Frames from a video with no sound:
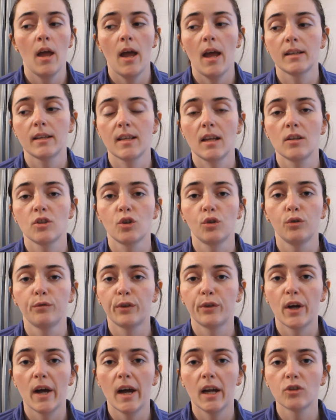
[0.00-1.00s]
essential
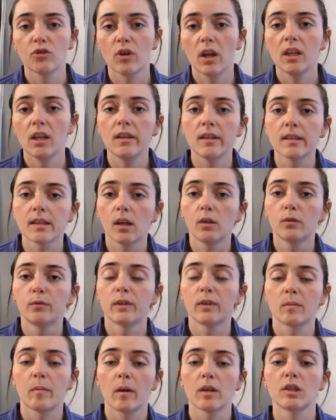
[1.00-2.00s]
for hydrating yourself,
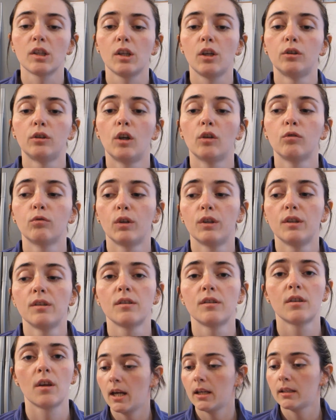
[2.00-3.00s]
especially on long
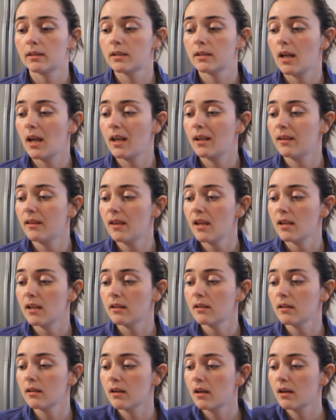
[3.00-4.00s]
runs. And I
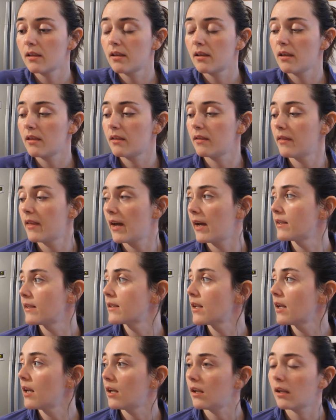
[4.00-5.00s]
think that's
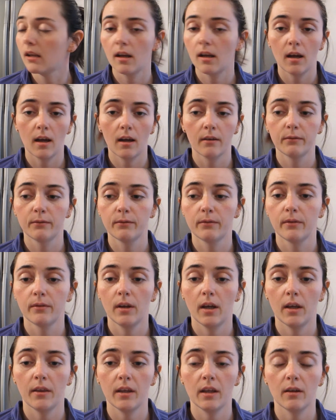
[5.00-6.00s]
it. I
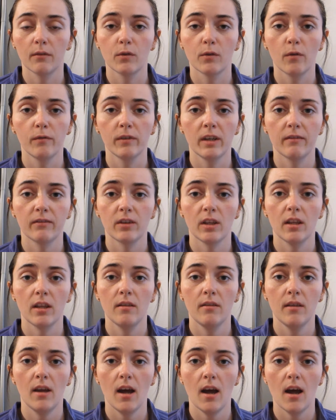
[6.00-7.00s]
think I've covered everything
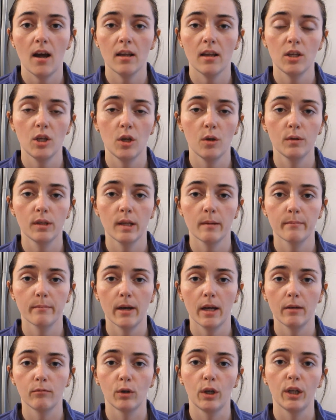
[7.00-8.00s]
that I use in
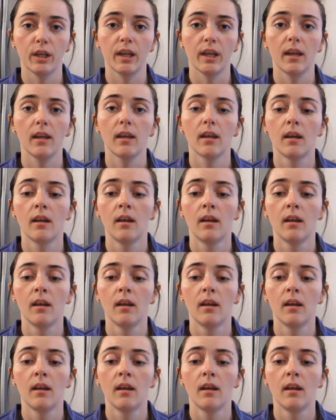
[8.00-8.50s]
my running kit.